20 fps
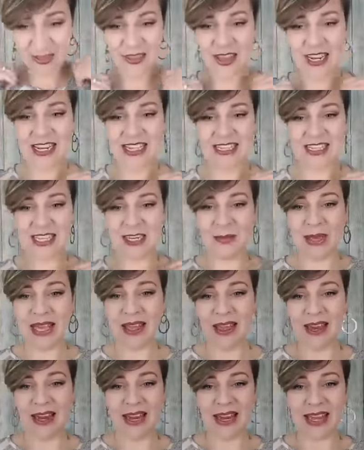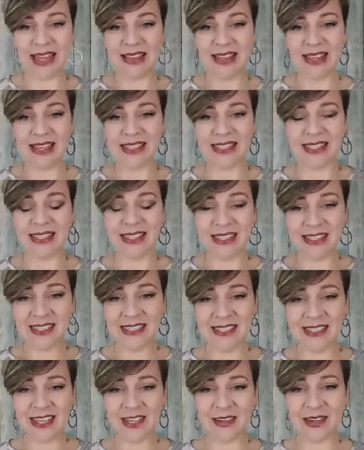that it's going to be kind of like this,
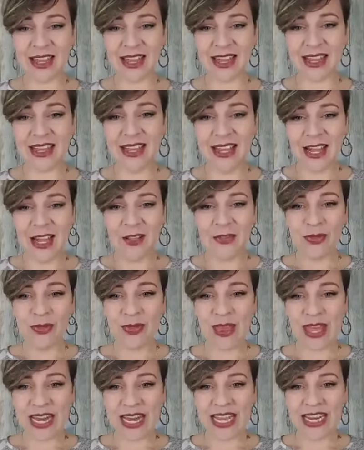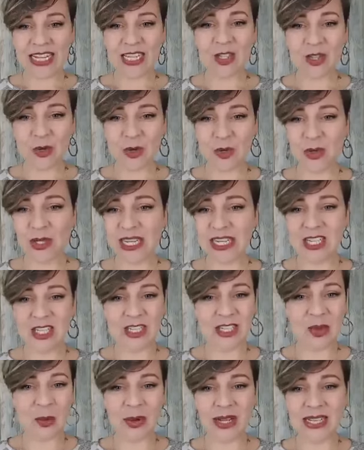okay? That it is truly
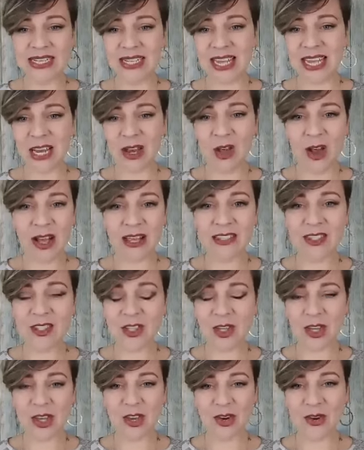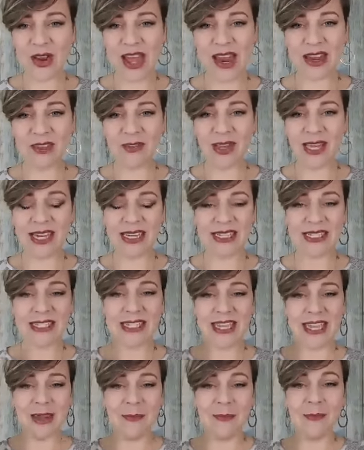just going to get lost. You're not even going to
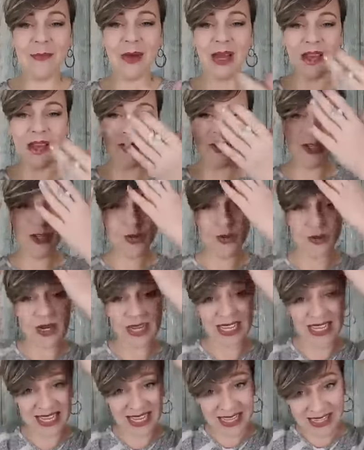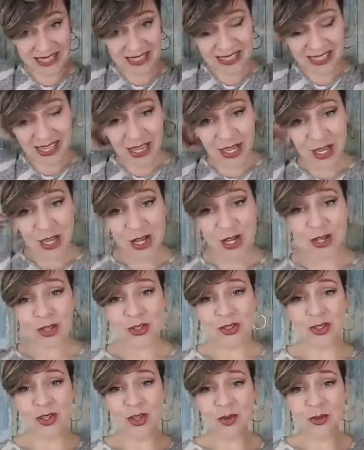see it. But the trick is
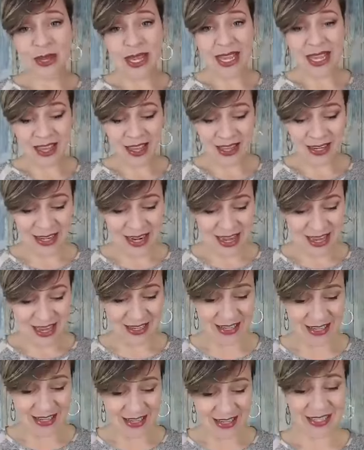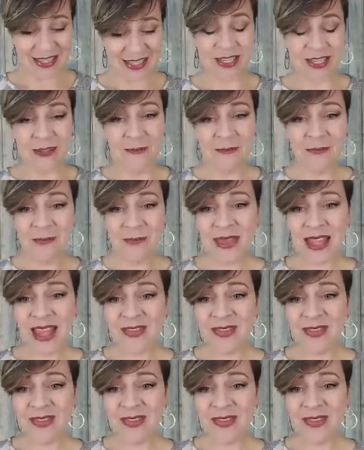doing a necklace